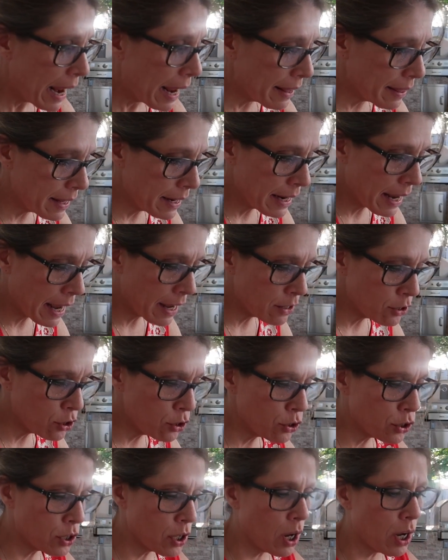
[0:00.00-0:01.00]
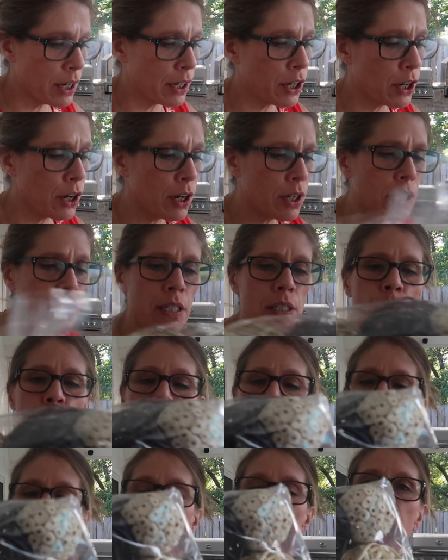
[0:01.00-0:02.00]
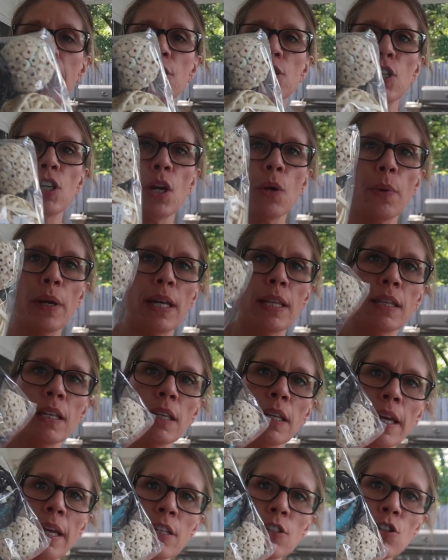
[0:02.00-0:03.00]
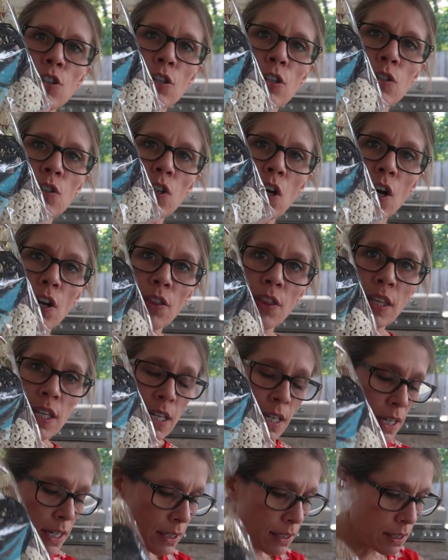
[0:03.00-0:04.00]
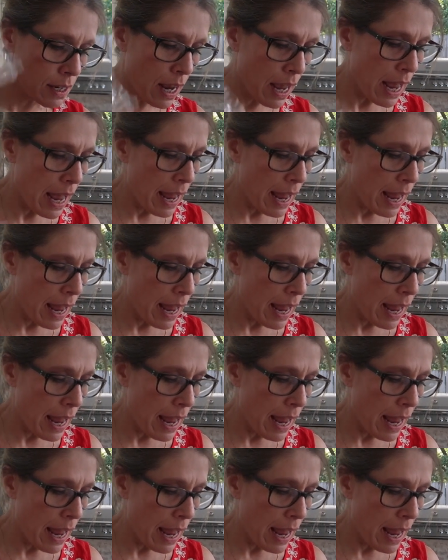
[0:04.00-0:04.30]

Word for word: And then as you saw at Kirkland's, what I got to go in the lanterns are these.